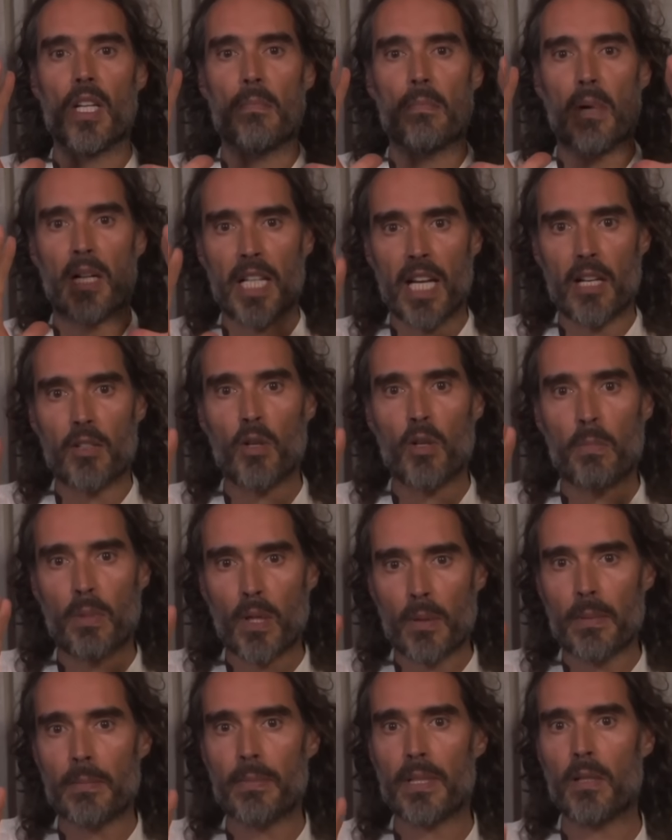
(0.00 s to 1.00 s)
By now, you're
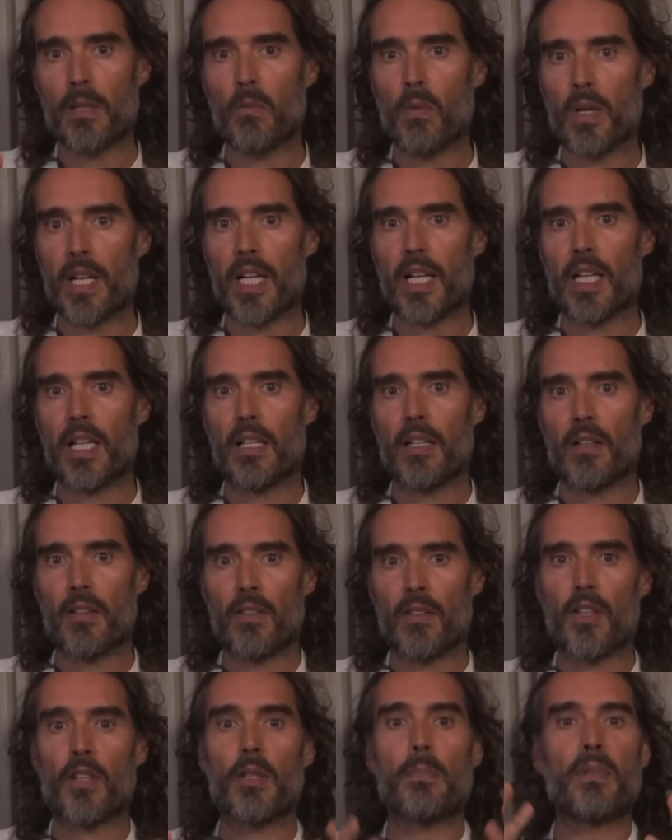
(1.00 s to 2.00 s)
probably aware
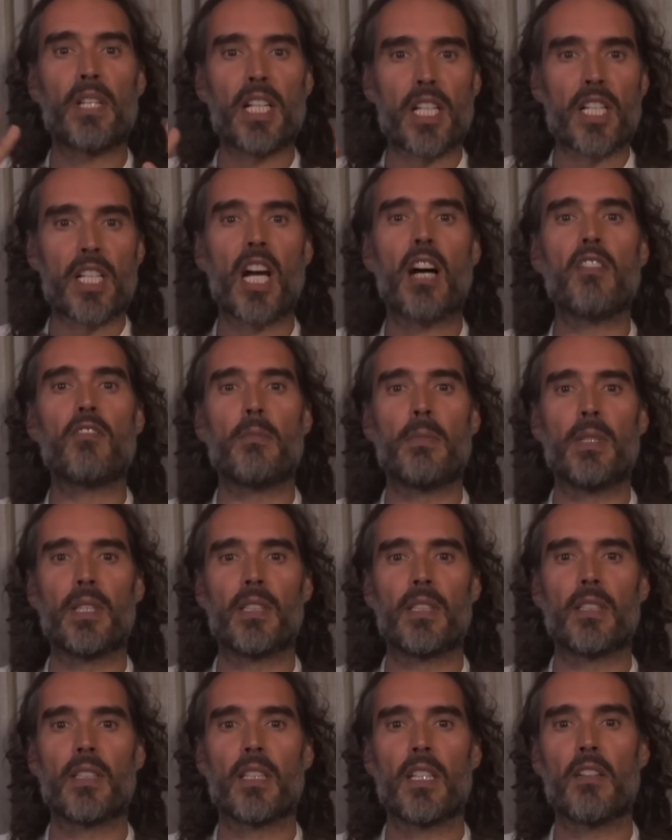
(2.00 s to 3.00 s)
that the British
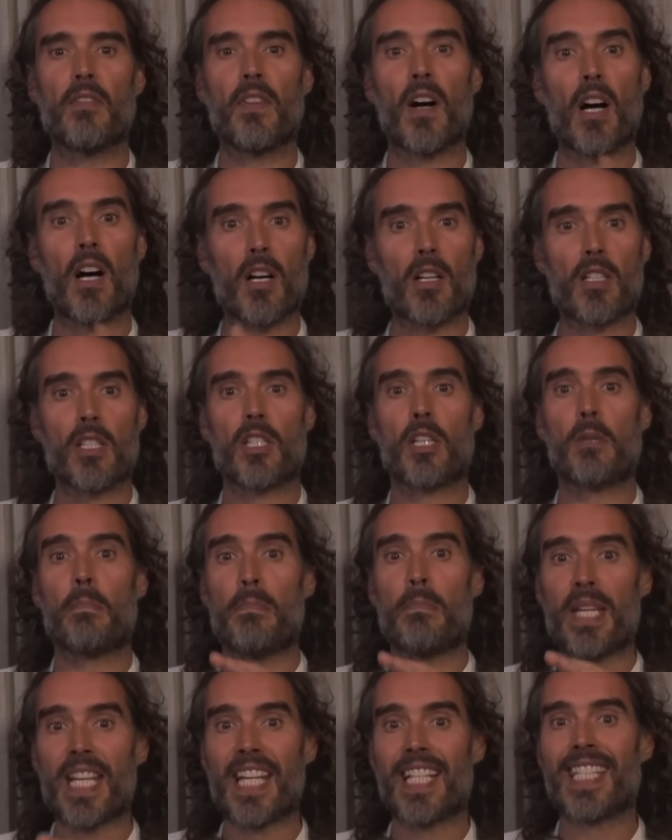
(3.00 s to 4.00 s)
government have asked
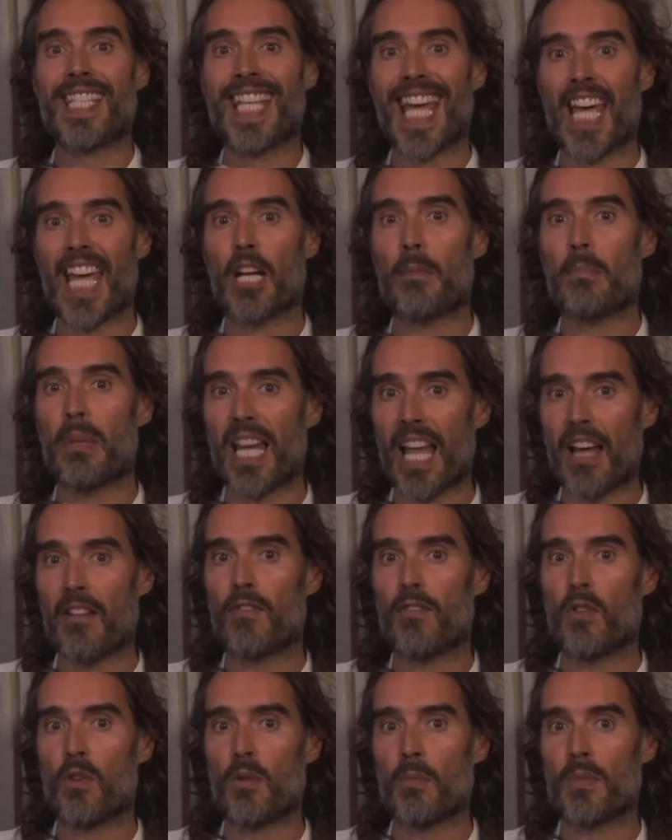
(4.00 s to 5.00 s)
big tech
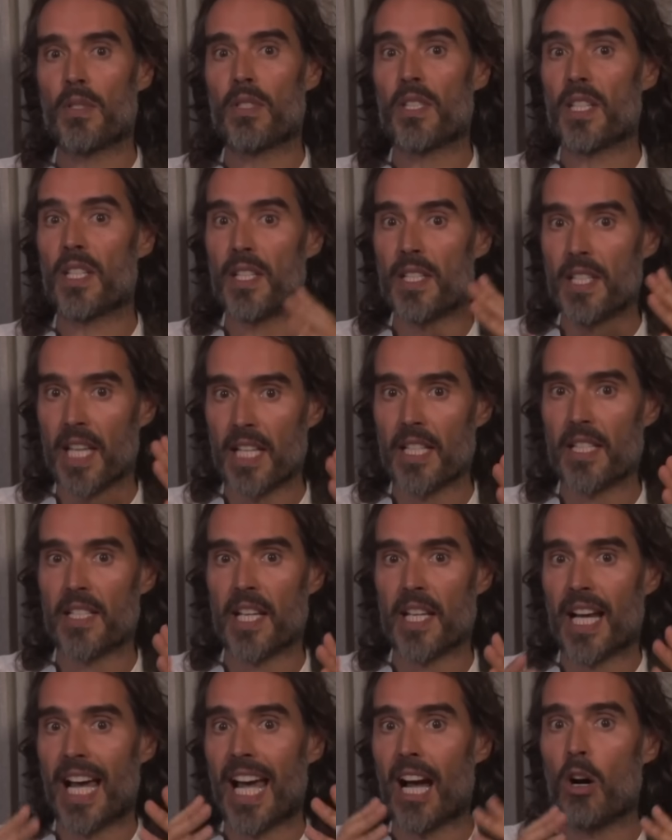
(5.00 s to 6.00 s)
platforms to
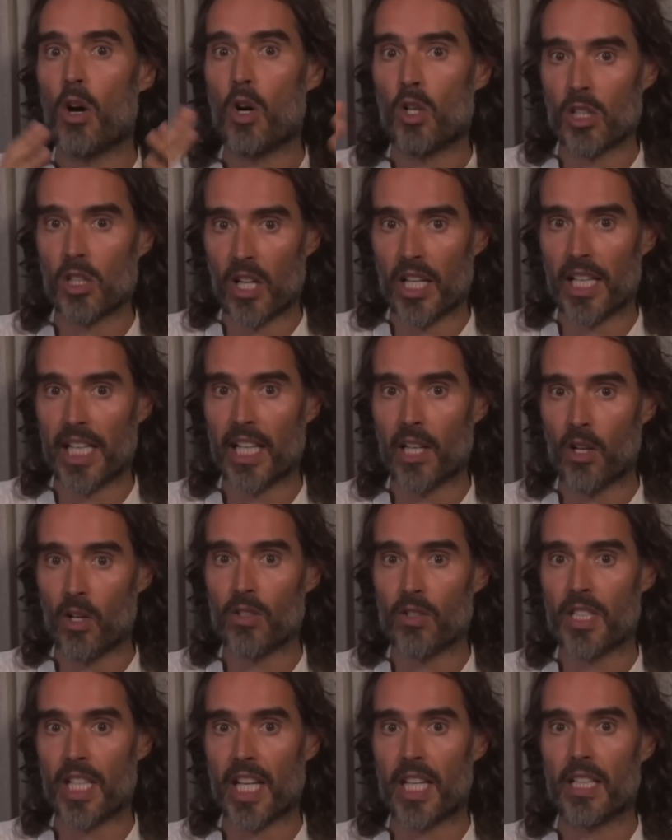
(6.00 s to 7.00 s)
censor our online
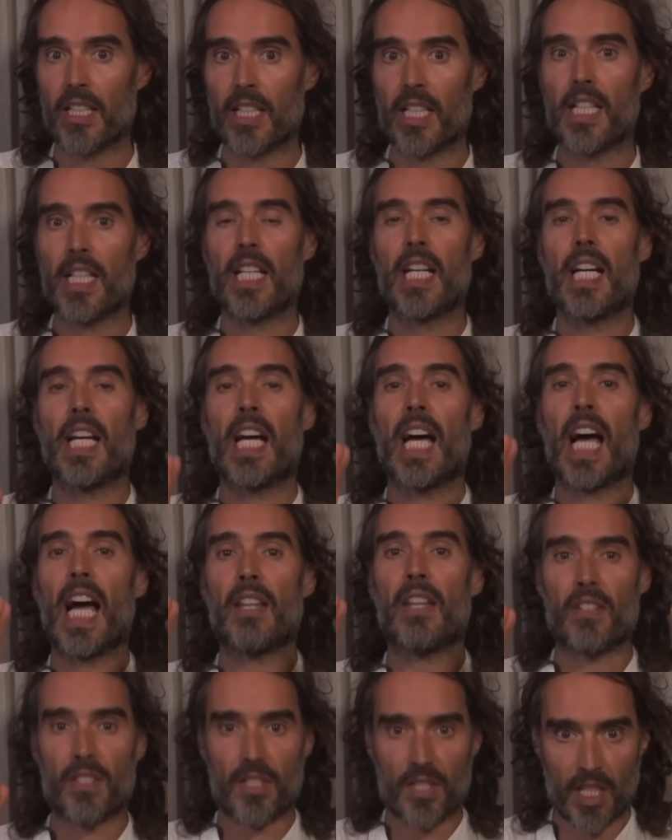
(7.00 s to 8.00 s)
content,
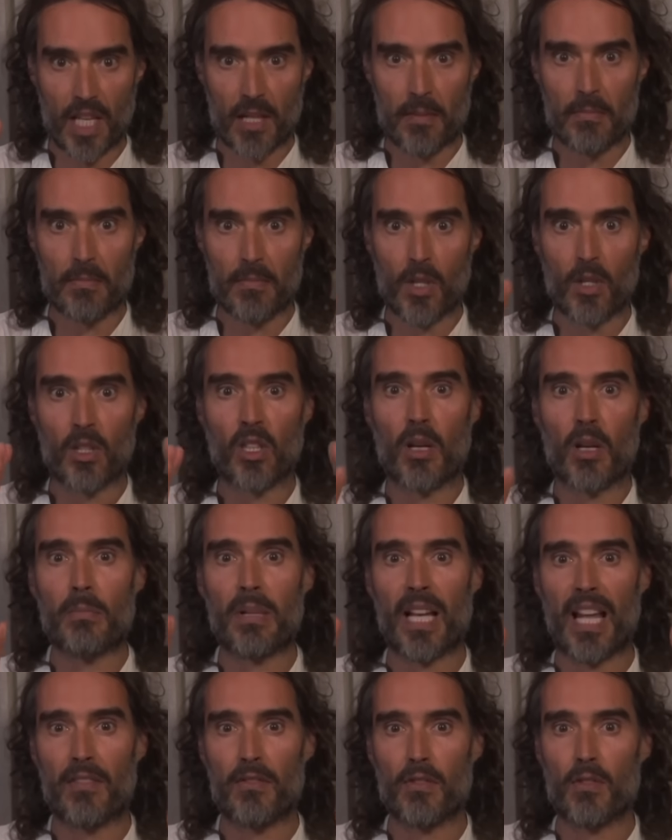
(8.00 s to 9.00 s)
and that some online
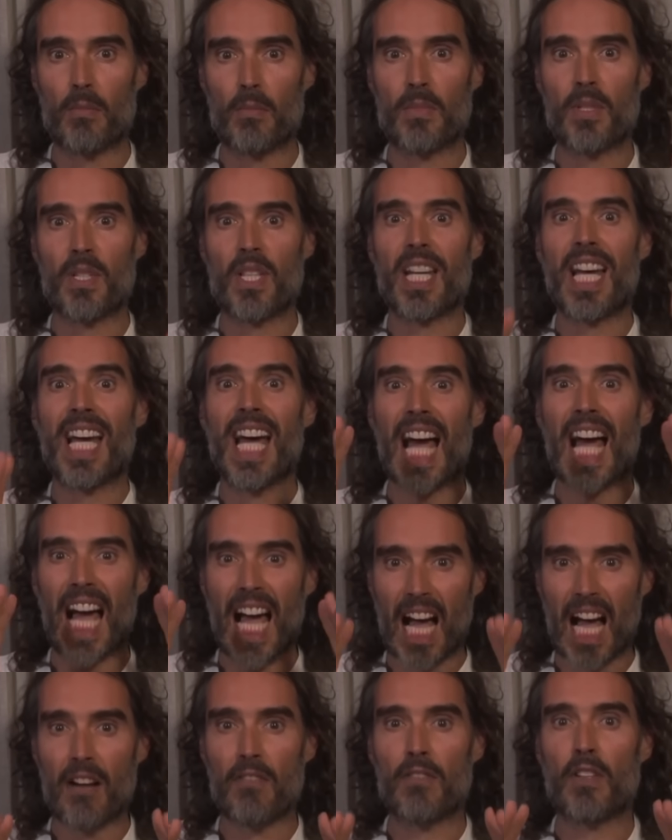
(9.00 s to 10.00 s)
platforms
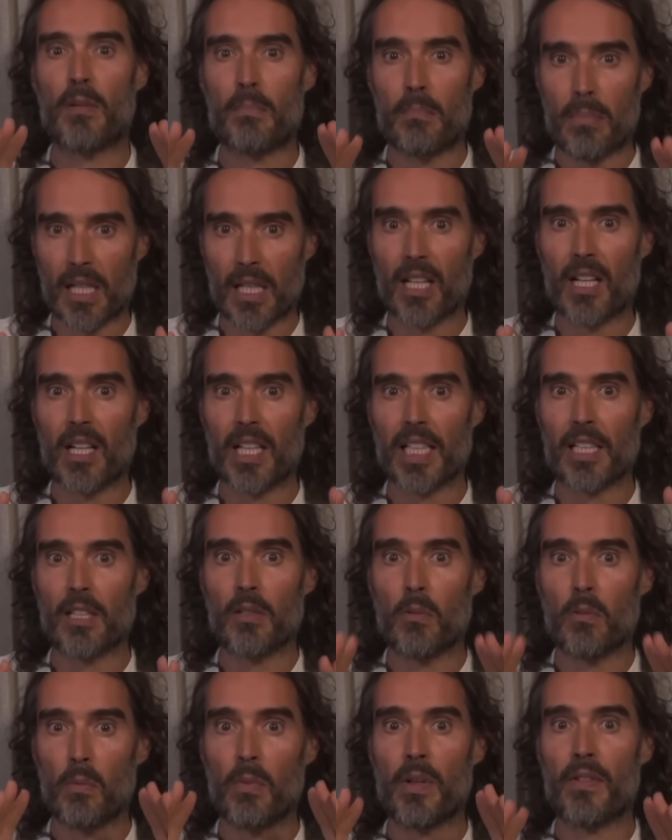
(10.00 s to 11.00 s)
have complied
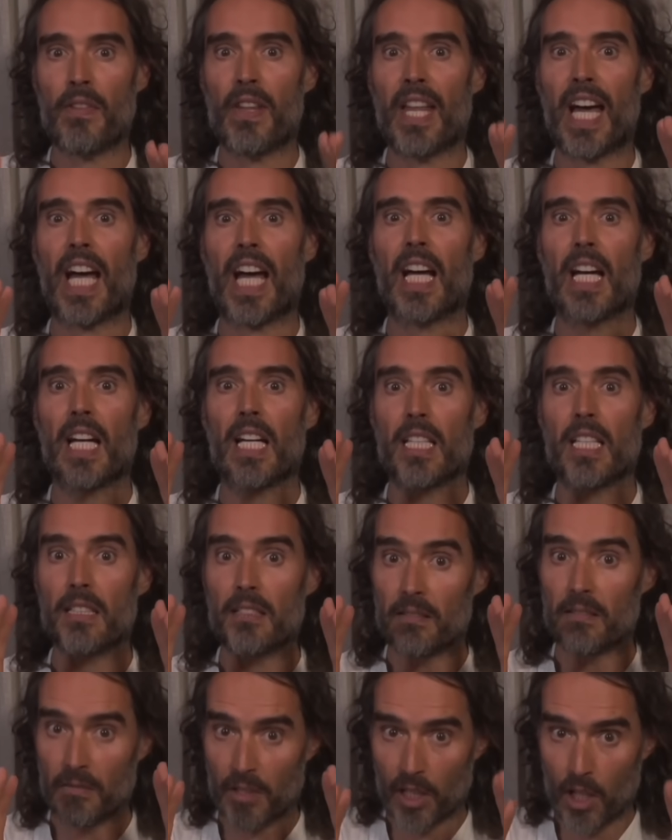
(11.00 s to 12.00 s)
with that
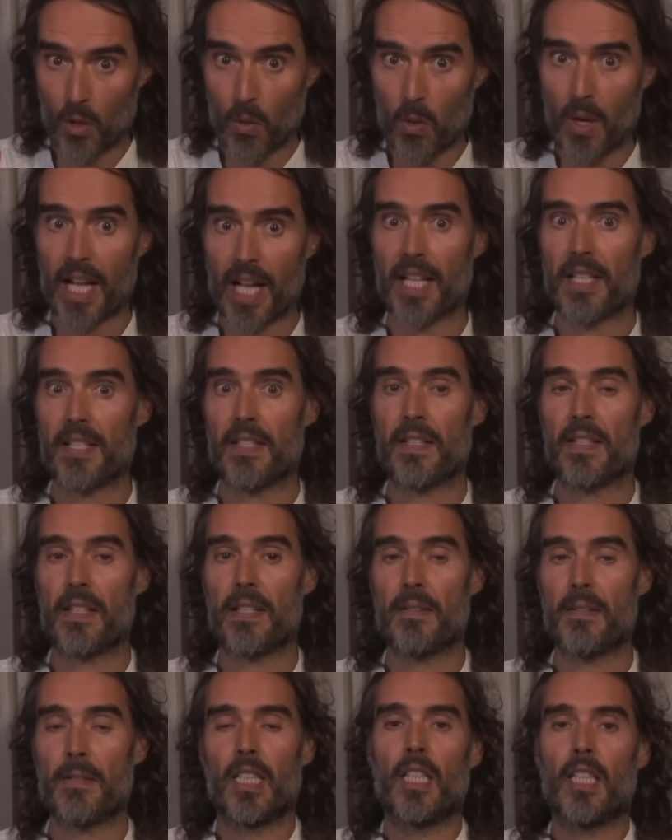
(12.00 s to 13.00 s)
request.
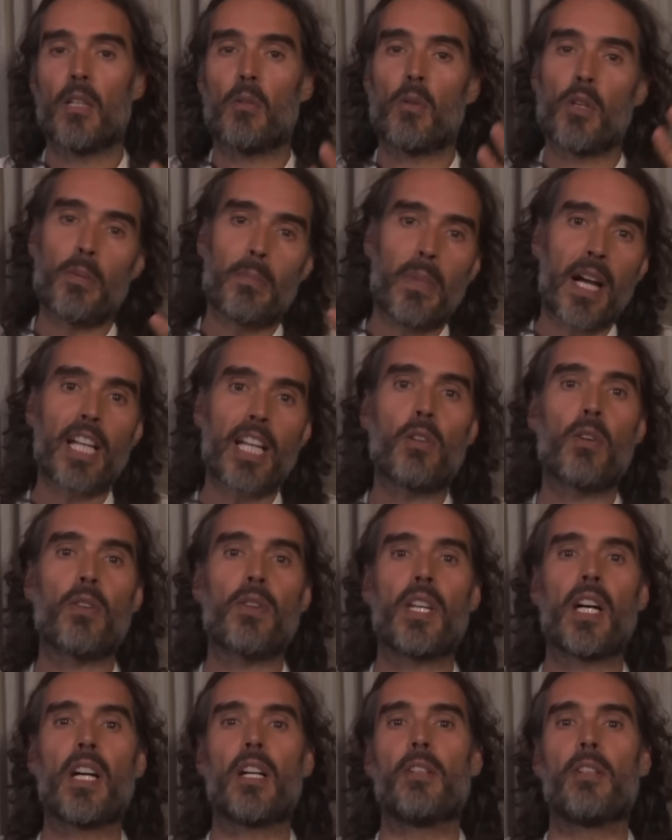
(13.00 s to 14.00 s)
What you may not
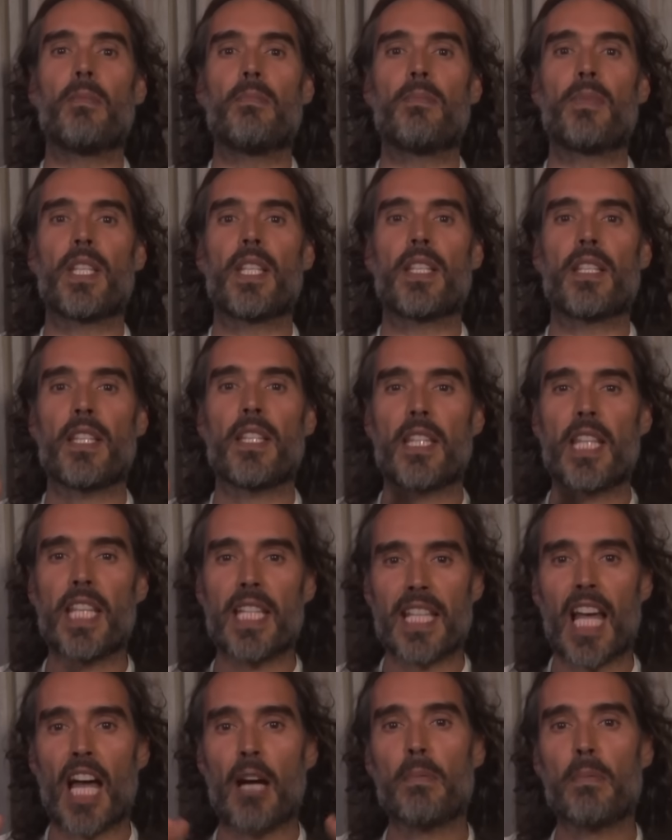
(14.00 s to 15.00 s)
know is that
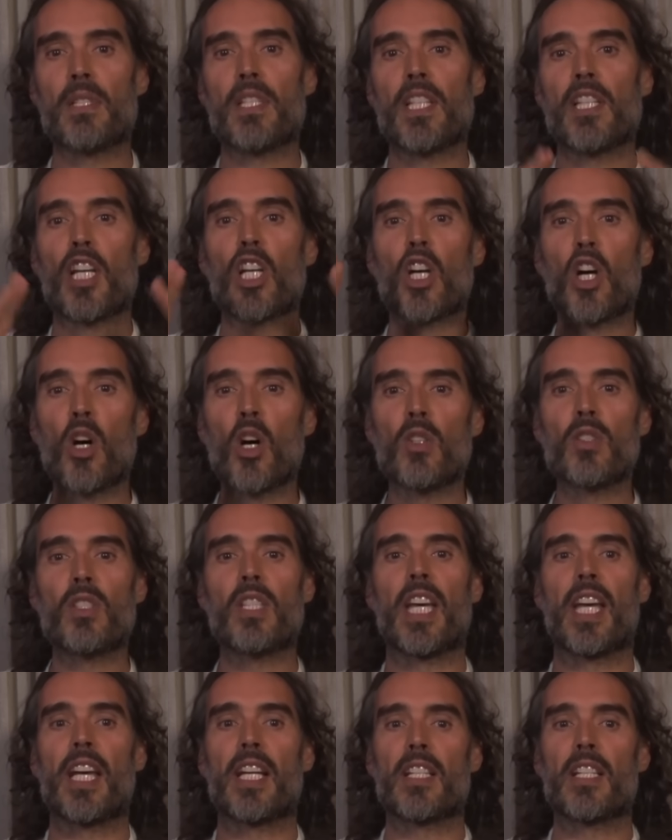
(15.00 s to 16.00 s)
this happens in the
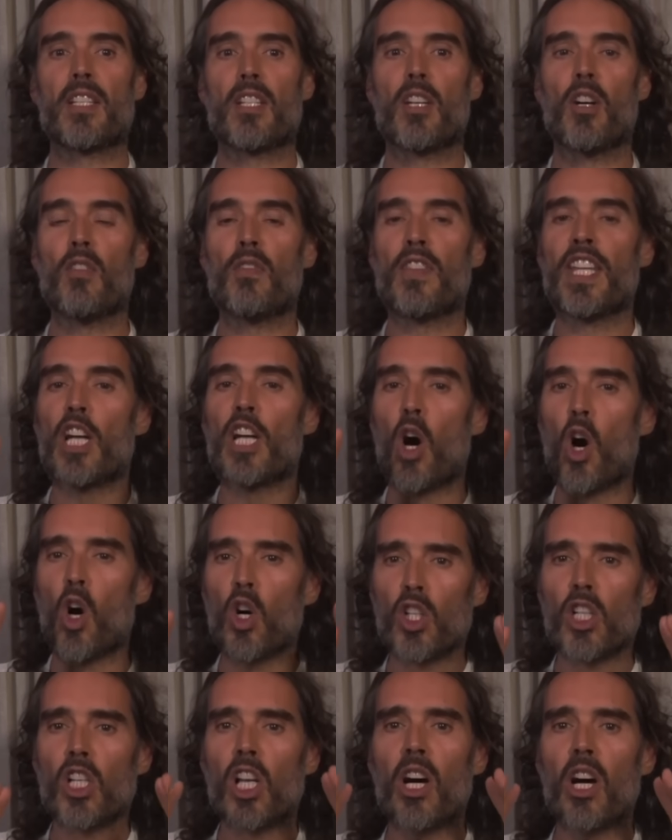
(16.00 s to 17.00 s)
context of the
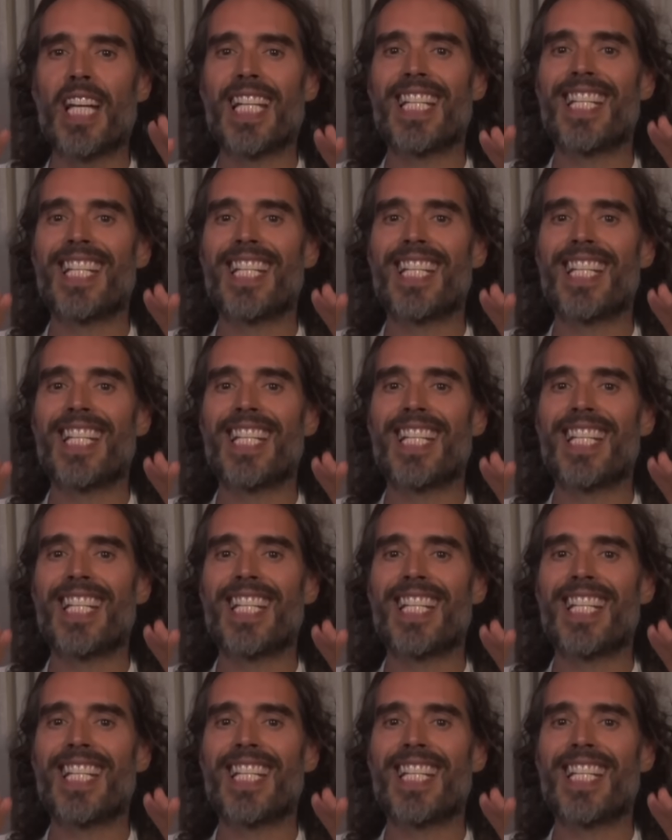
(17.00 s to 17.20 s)
Online